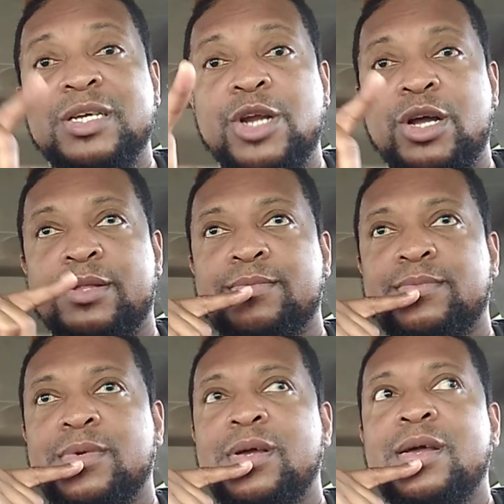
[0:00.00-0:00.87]
nothing.
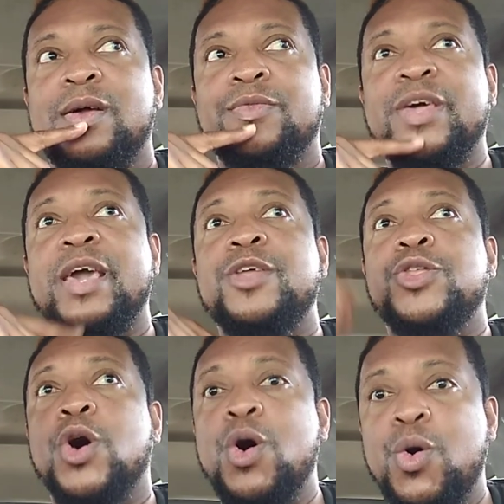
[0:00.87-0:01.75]
They
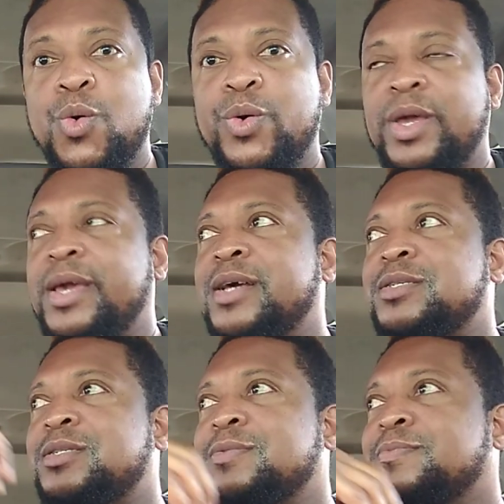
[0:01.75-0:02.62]
know who he
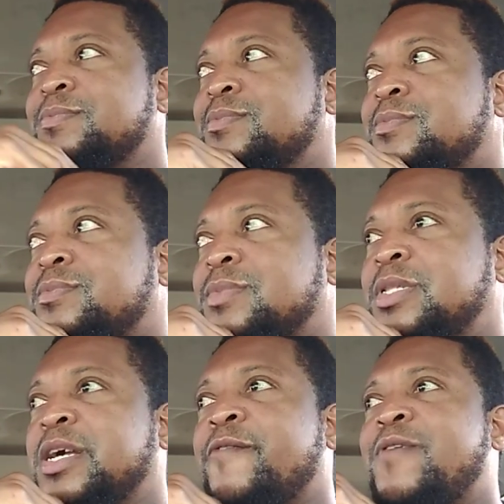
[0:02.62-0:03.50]
is.
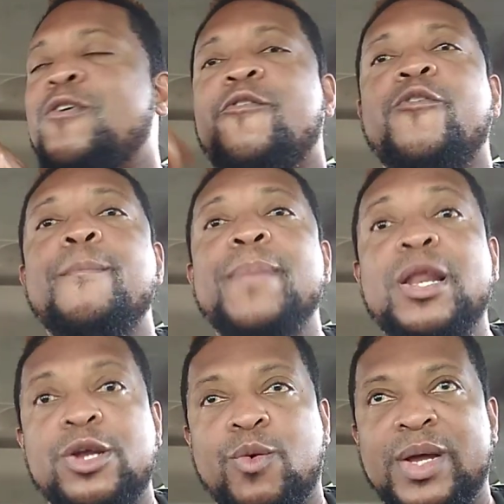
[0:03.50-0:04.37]
They're very
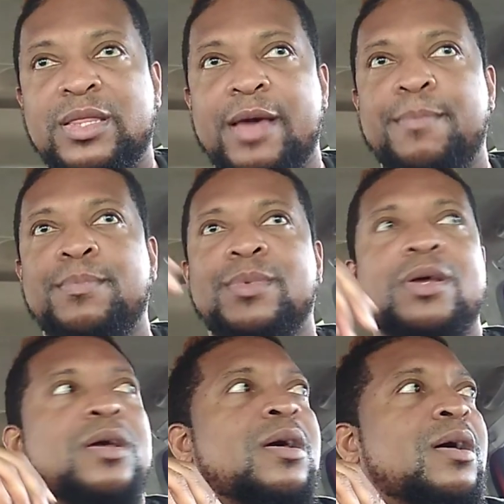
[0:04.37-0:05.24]
familiar with him.
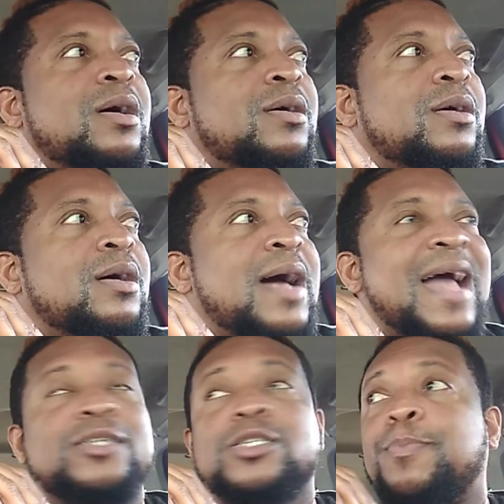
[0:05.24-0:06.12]

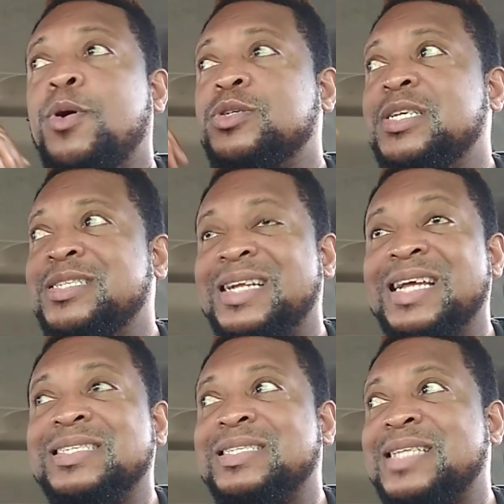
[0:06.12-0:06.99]
I suppose he's an
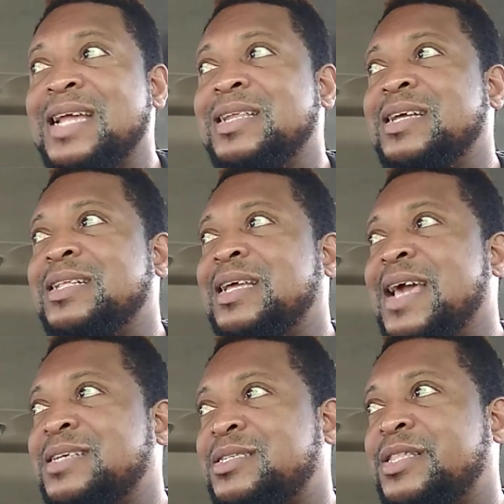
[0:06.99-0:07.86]
extended
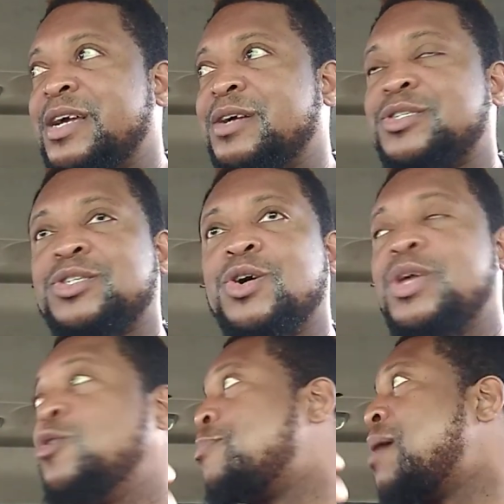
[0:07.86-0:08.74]
guest there, so he will